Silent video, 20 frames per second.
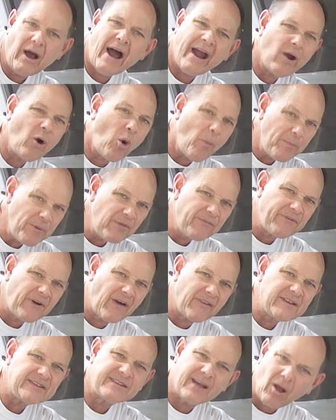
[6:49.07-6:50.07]
I hope you
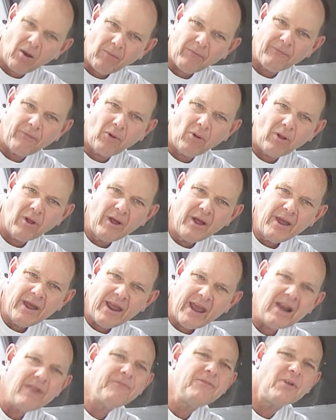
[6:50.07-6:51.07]
found this helpful,
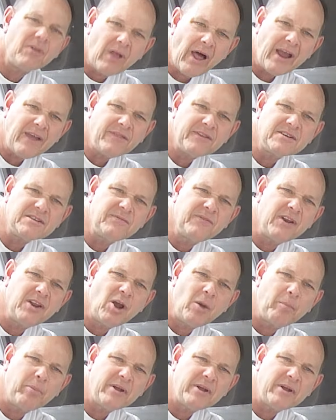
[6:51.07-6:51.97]
and if you like this video,